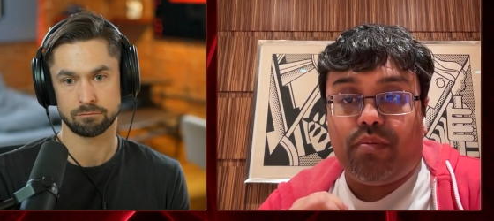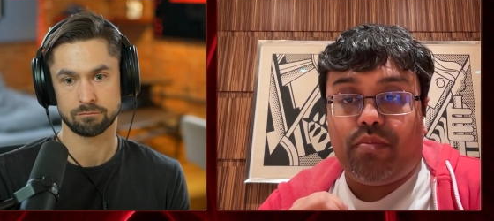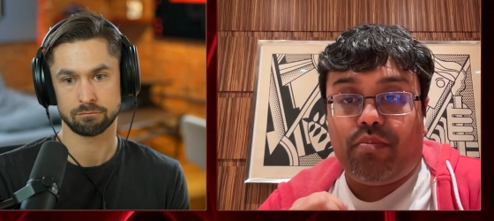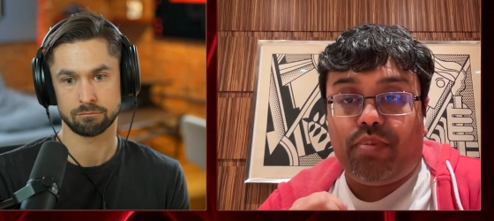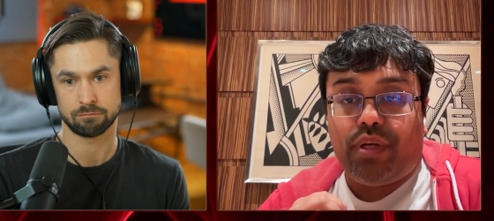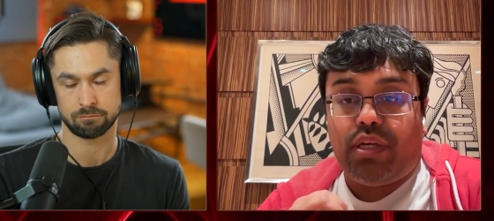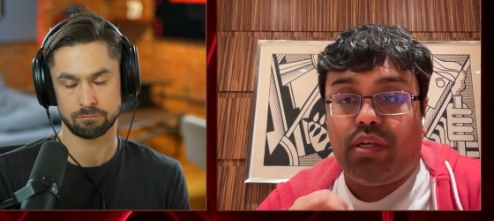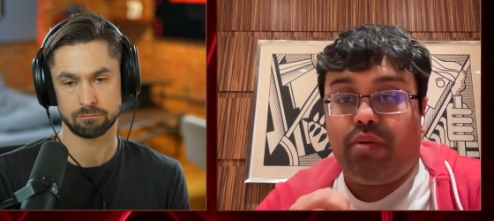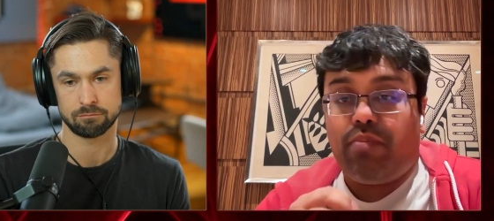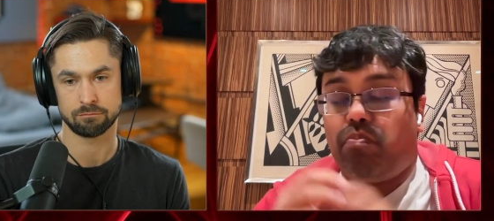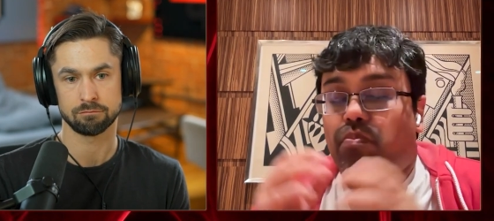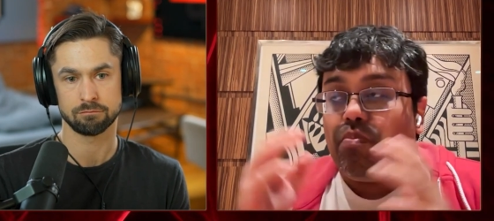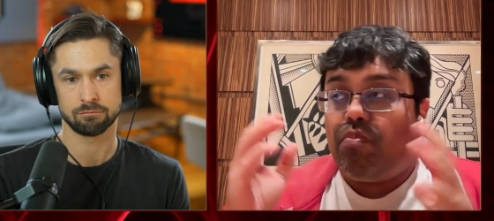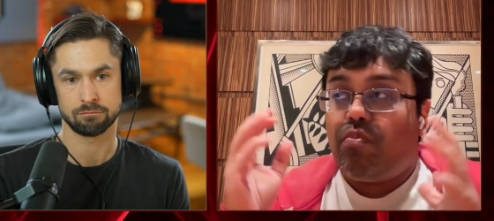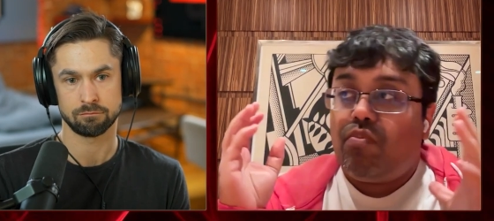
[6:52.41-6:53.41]
Speaker 1: But
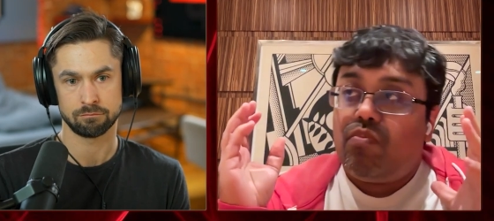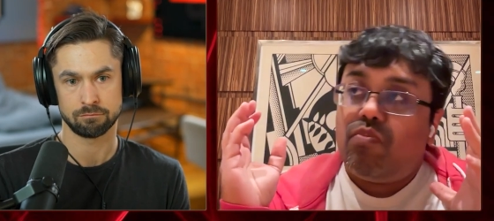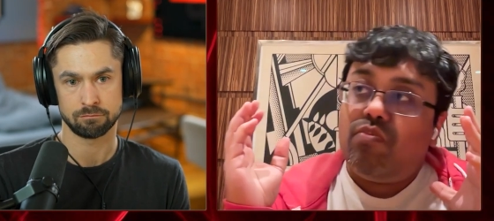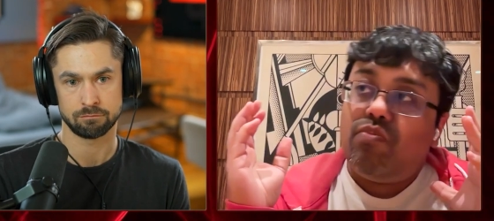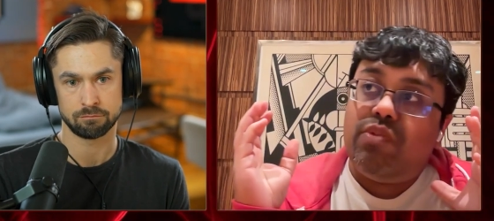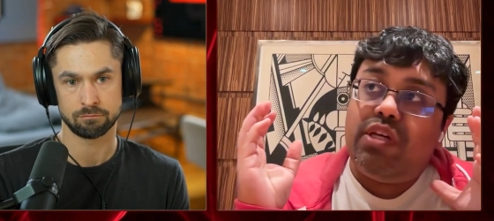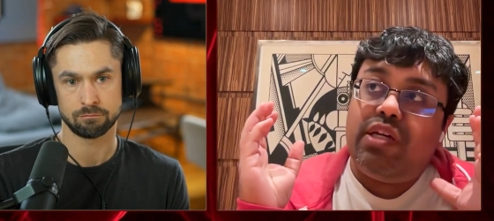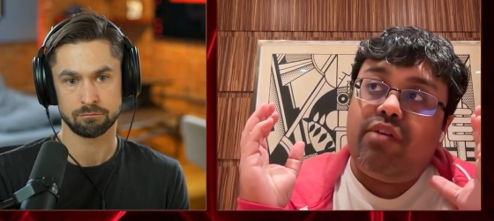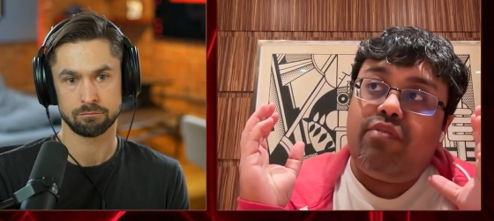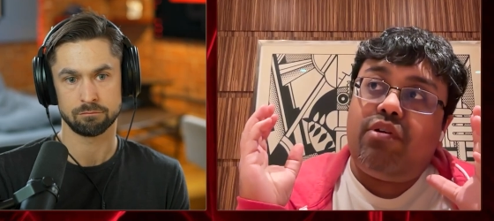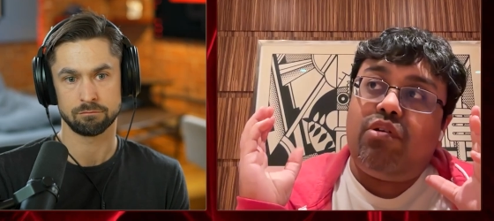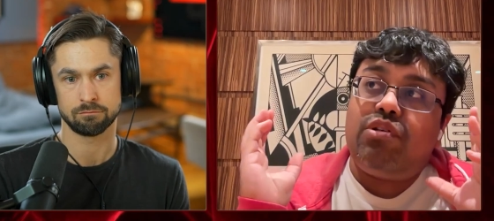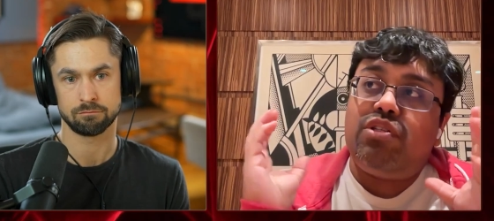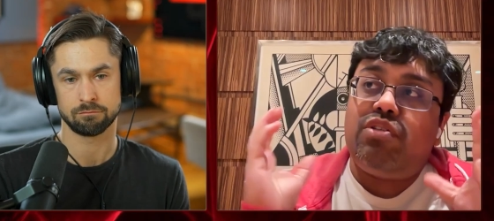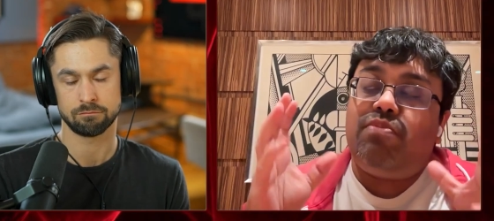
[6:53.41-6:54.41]
there
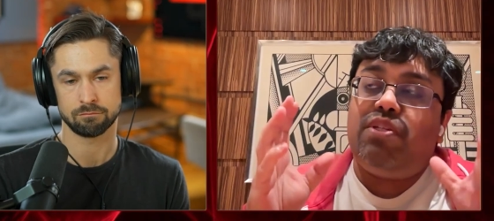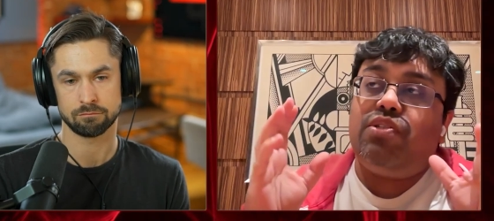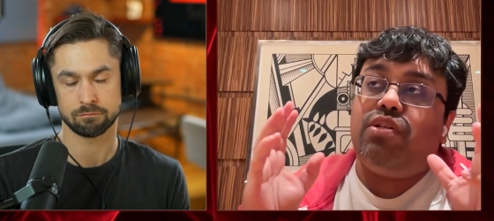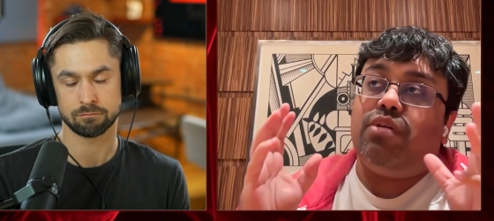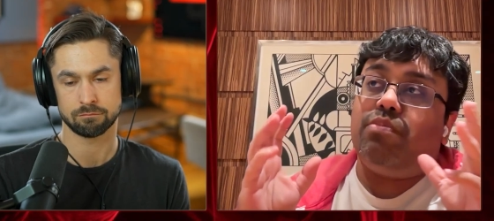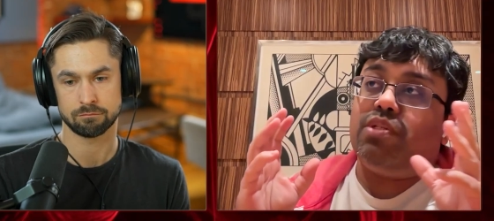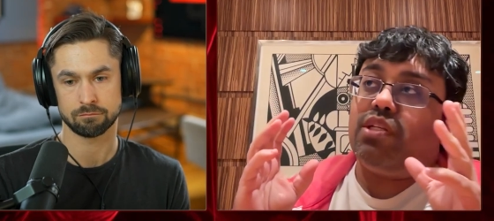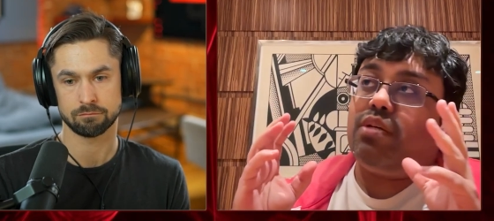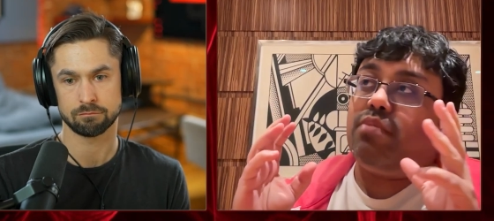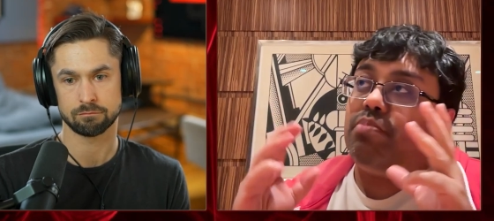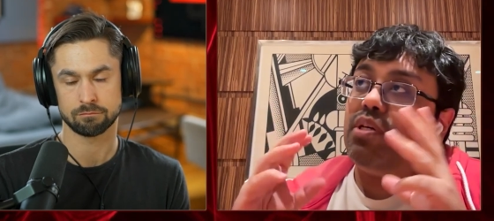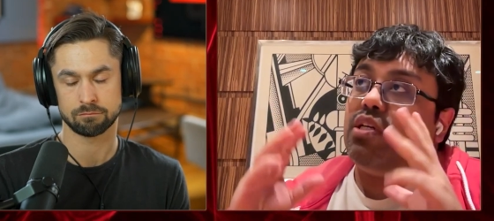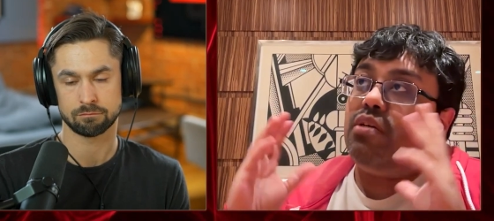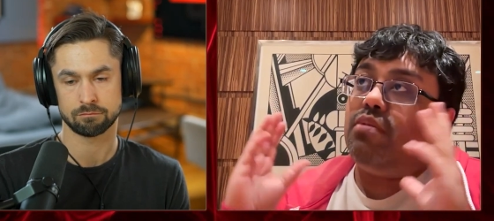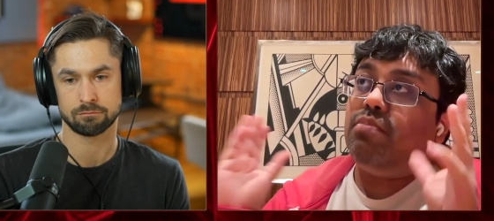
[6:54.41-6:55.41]
are lots of misnomers. Like
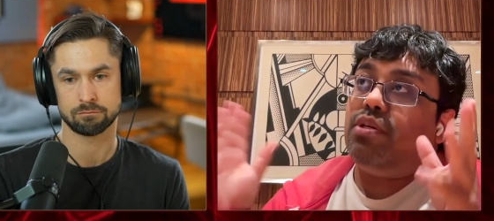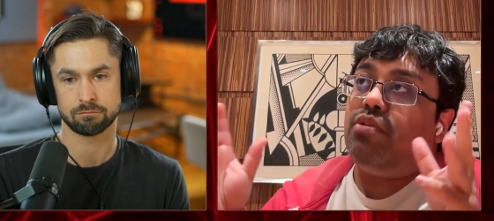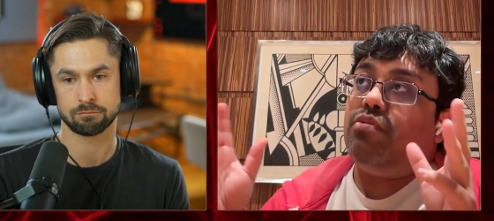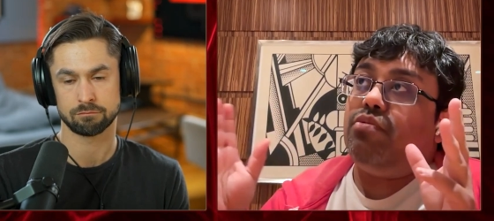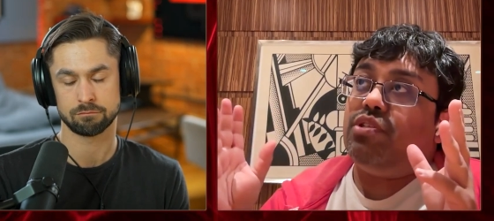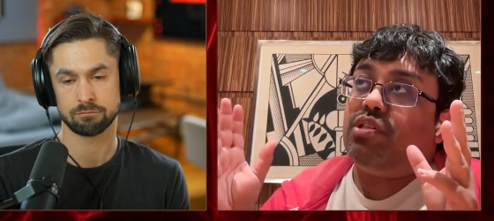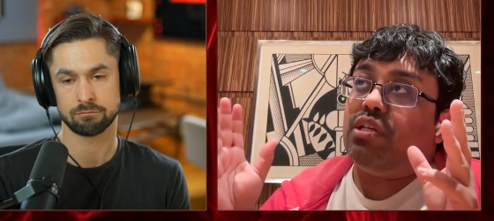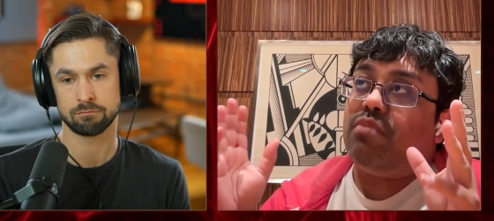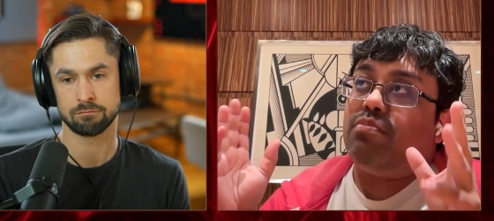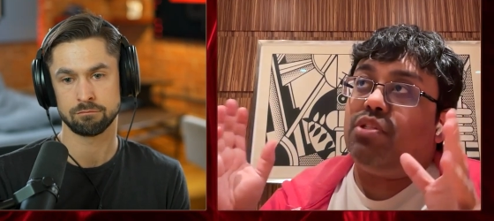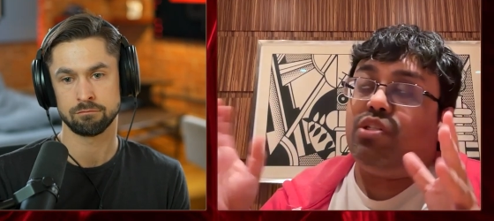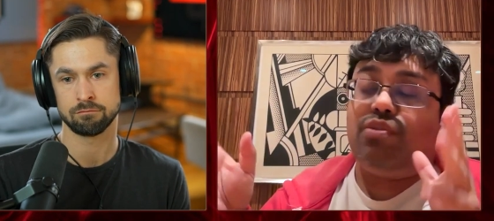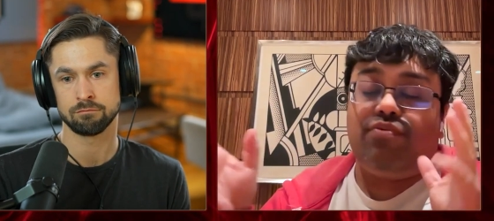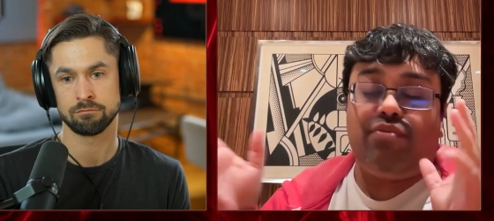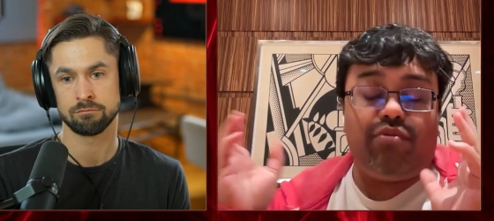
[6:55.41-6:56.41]
big compute is a
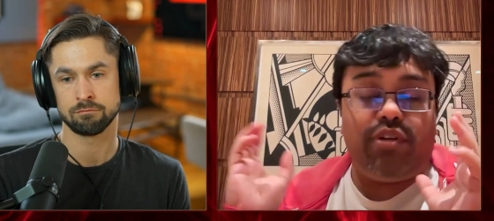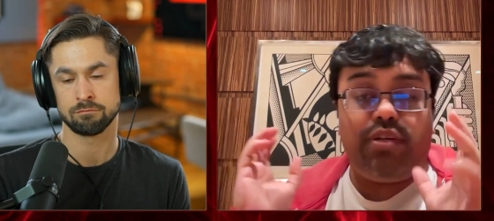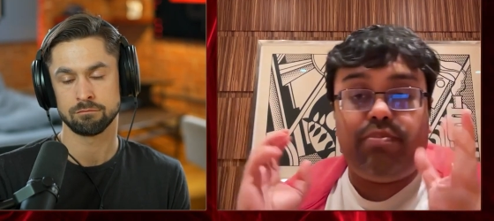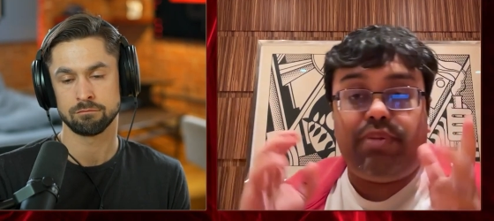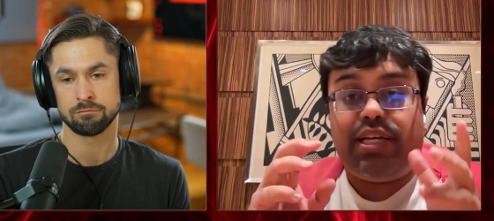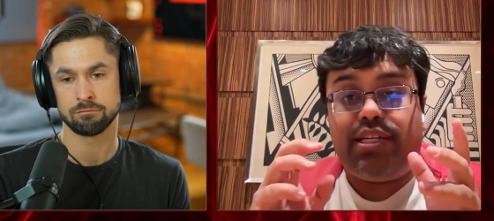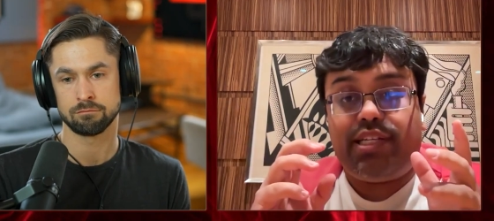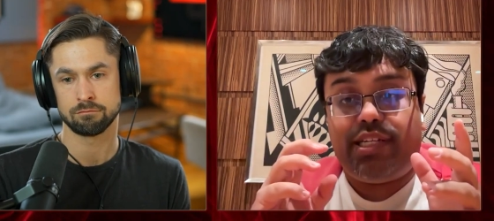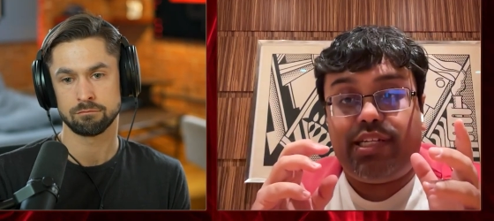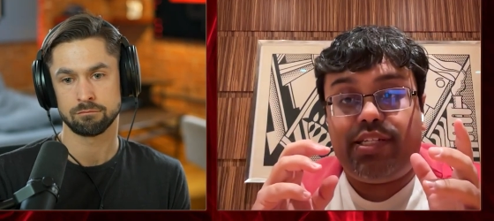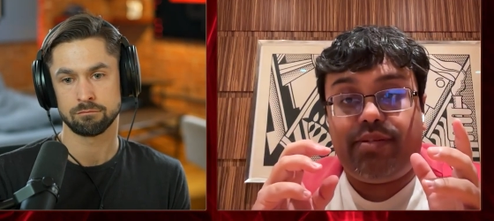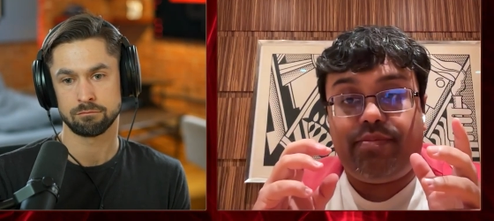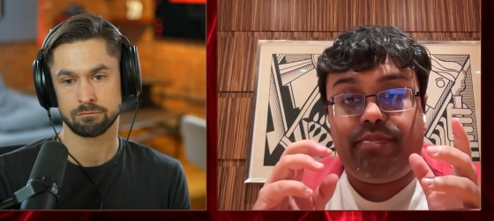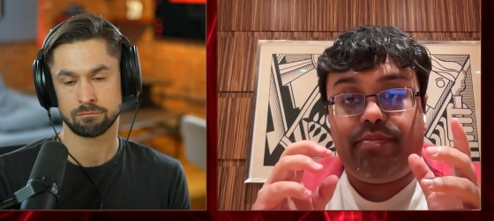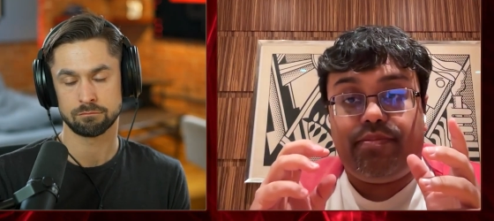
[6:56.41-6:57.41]
substitute for really bad
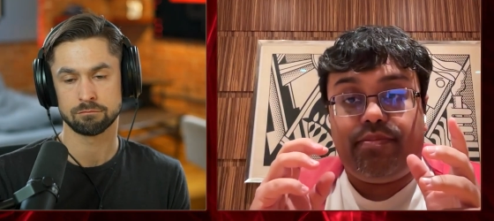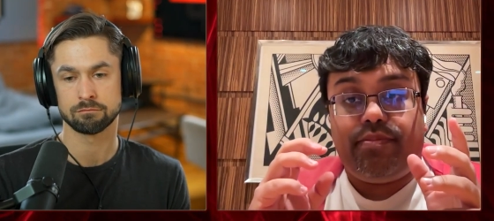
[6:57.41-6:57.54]
data.